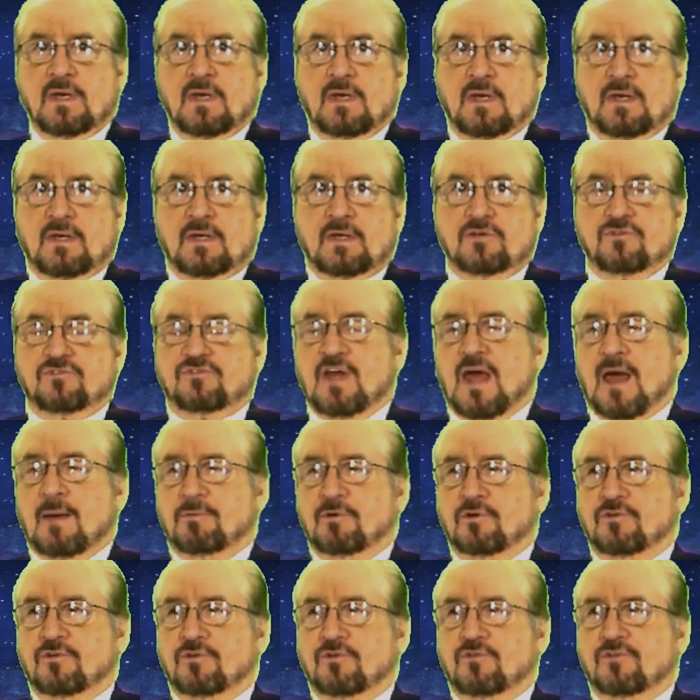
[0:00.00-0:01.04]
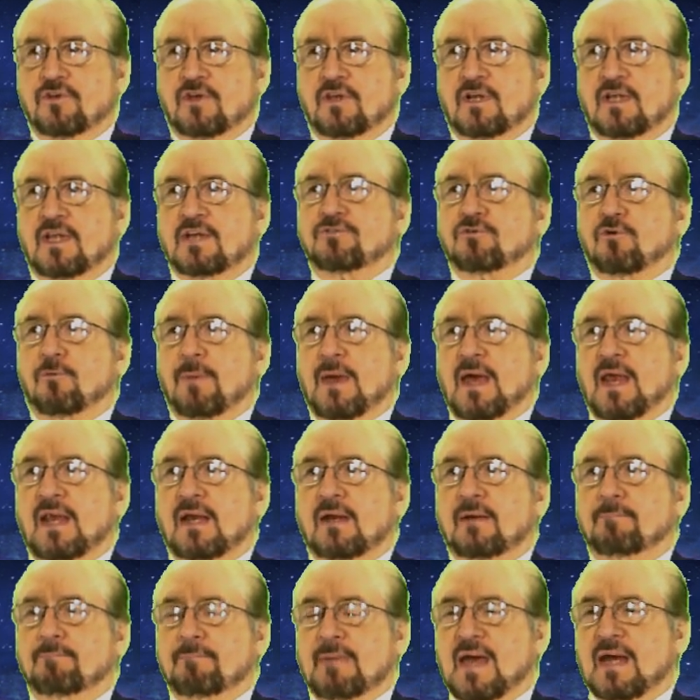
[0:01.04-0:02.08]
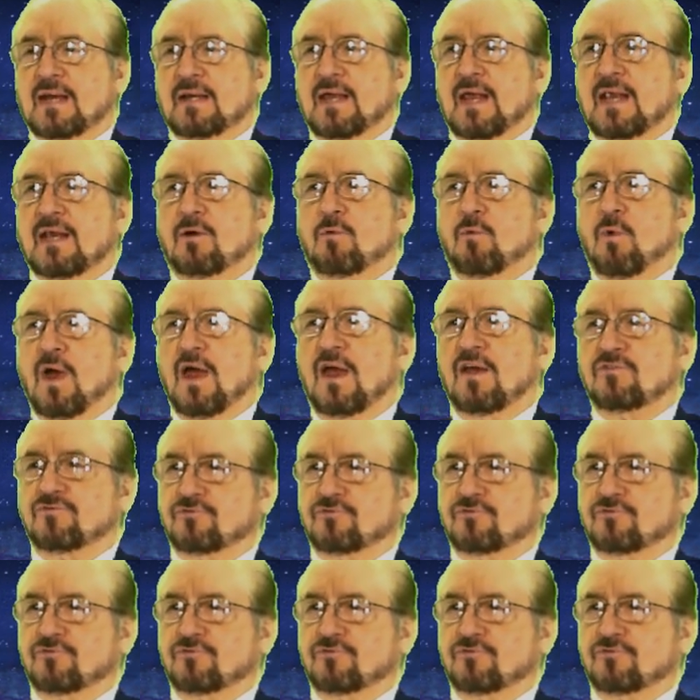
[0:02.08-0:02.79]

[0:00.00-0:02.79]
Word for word: He establishes that electromagnetic waves